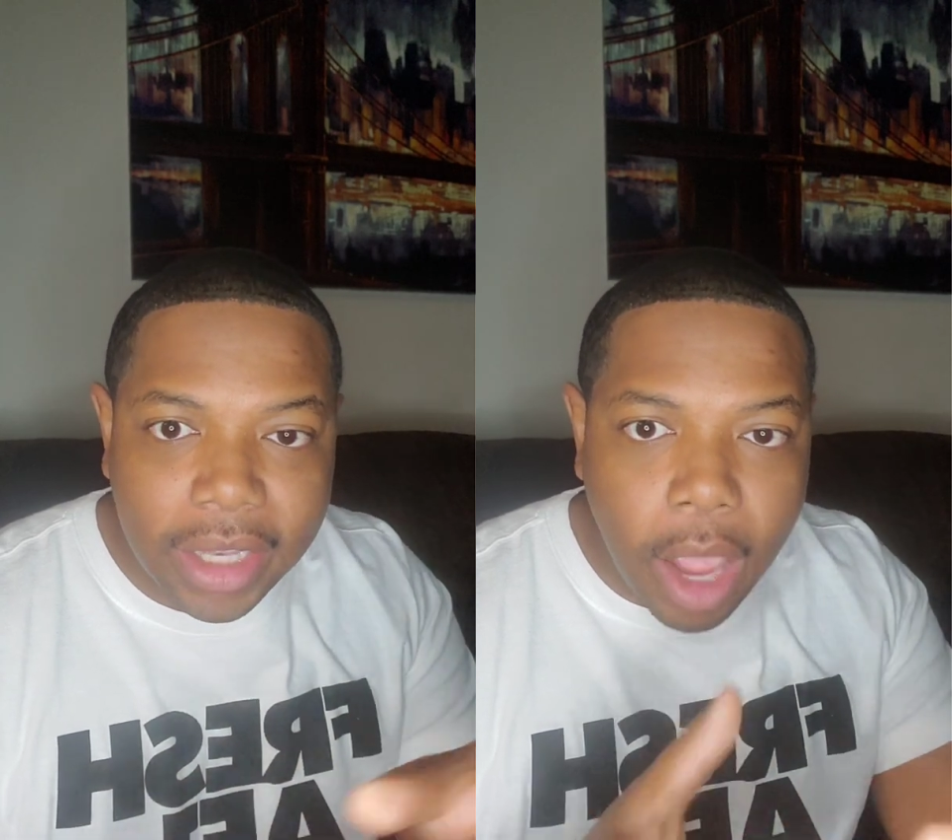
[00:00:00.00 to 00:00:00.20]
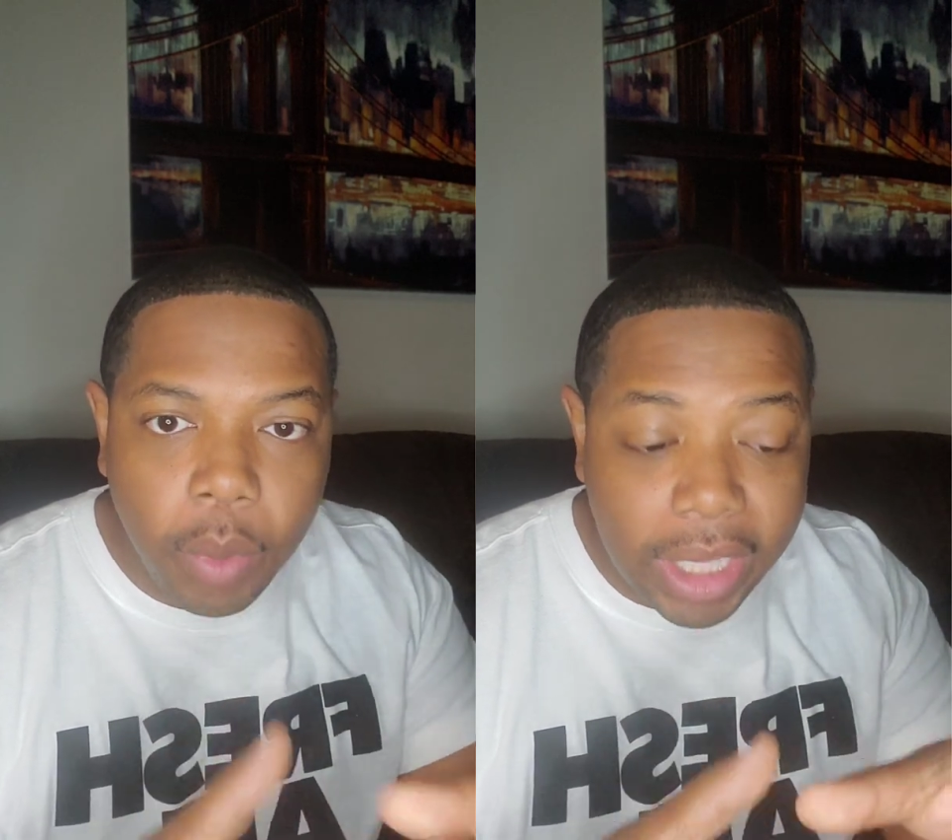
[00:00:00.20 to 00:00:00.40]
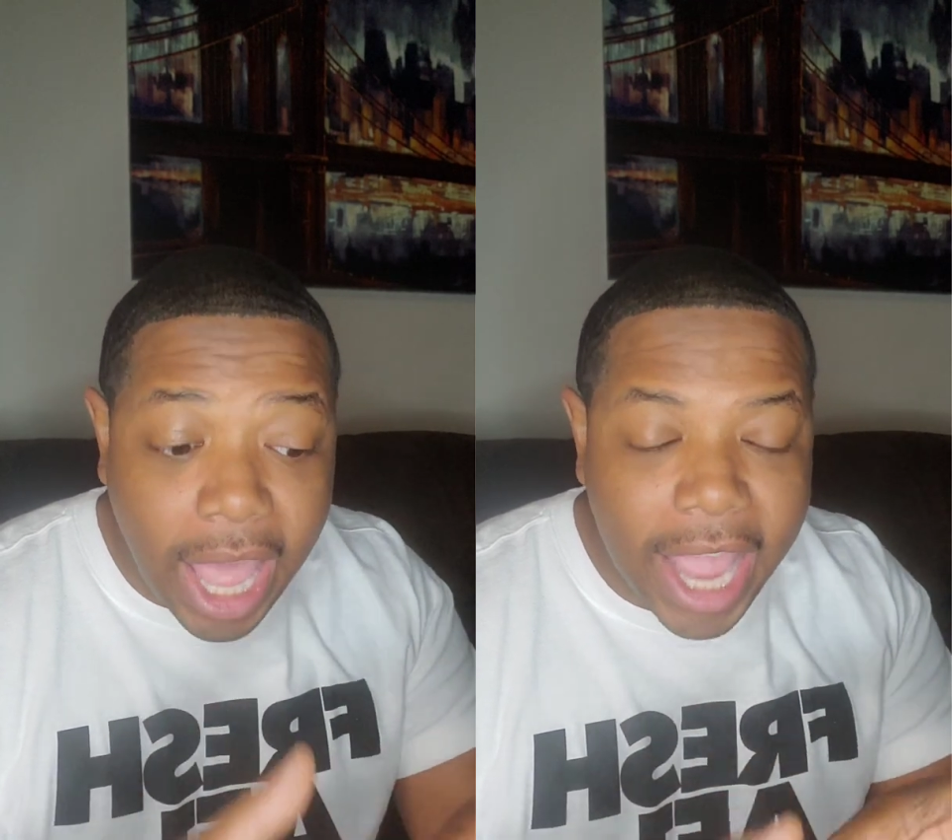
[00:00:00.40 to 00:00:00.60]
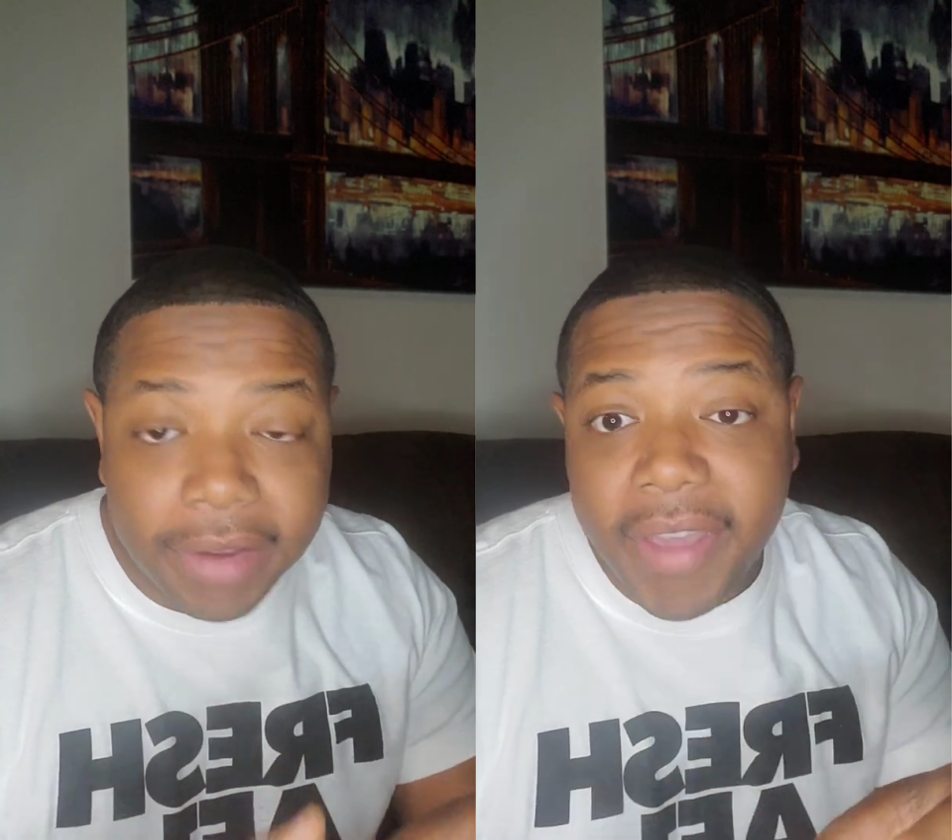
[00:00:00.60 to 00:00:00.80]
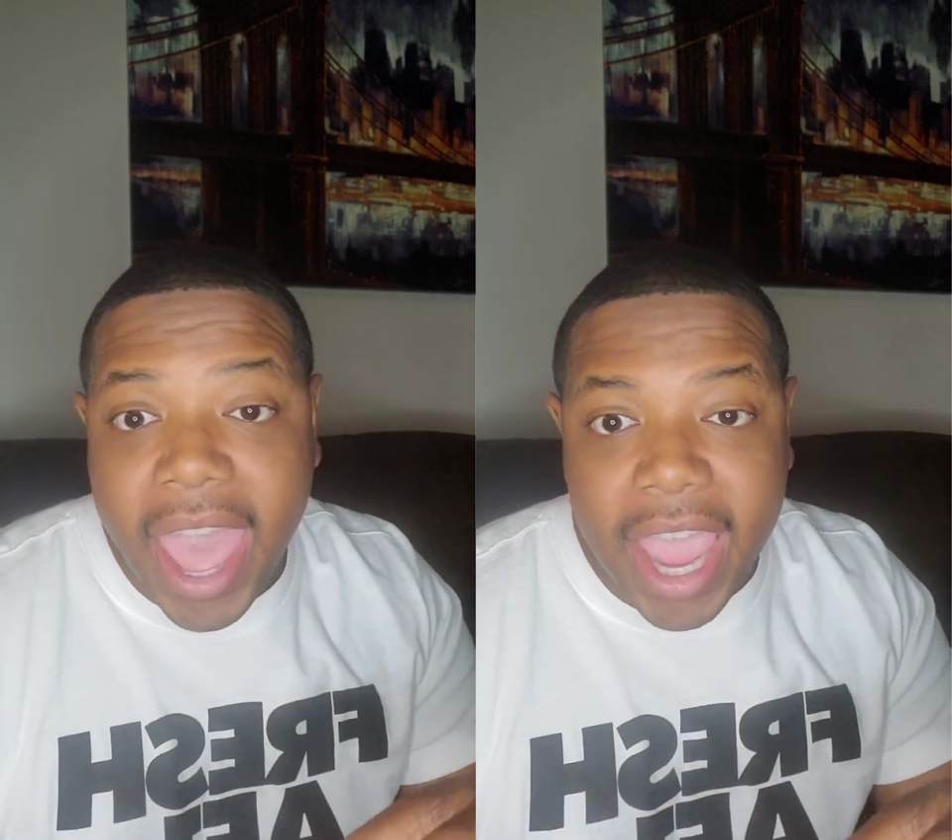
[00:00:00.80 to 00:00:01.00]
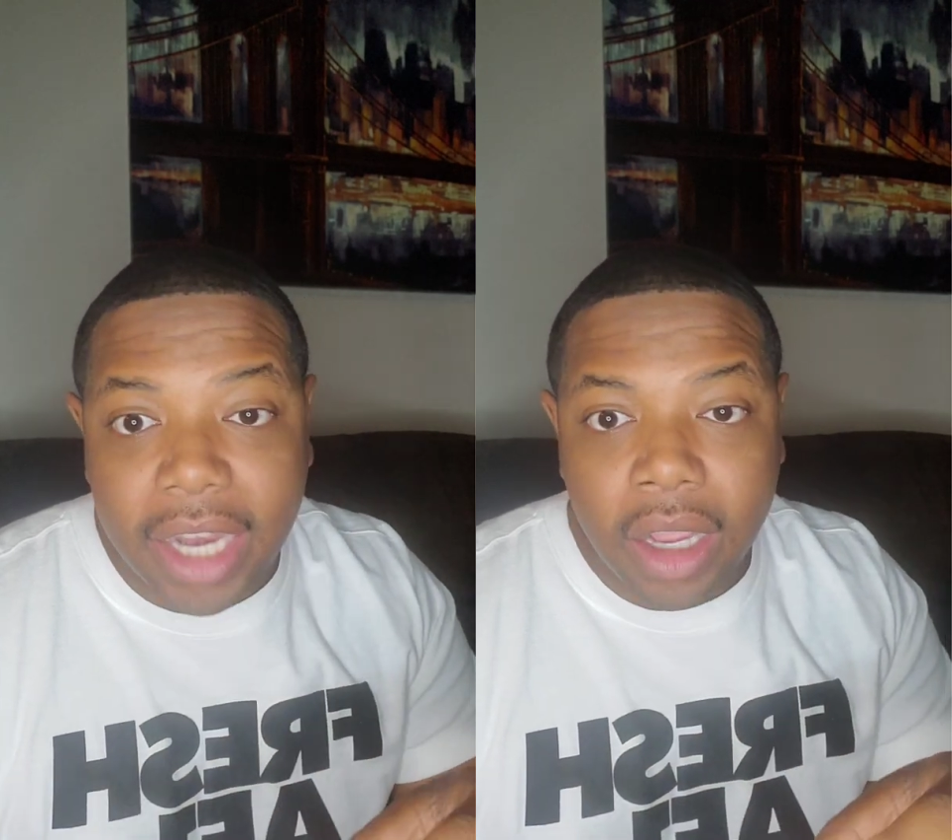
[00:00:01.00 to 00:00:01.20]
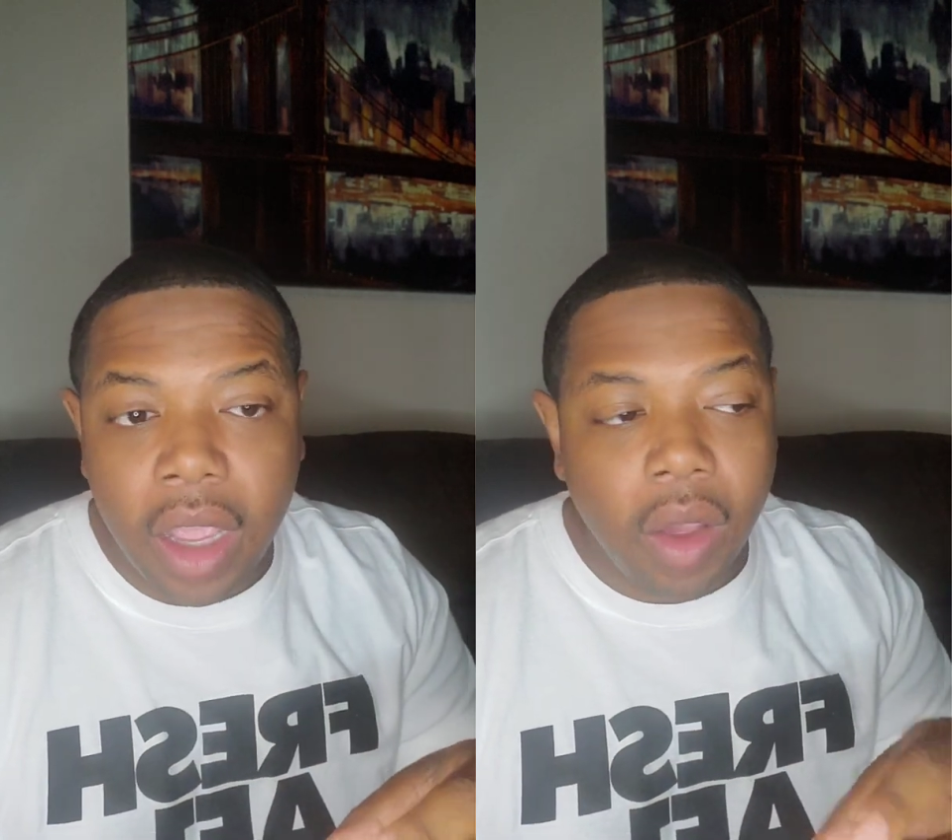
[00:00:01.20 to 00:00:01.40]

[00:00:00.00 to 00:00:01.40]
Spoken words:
that we kind of had,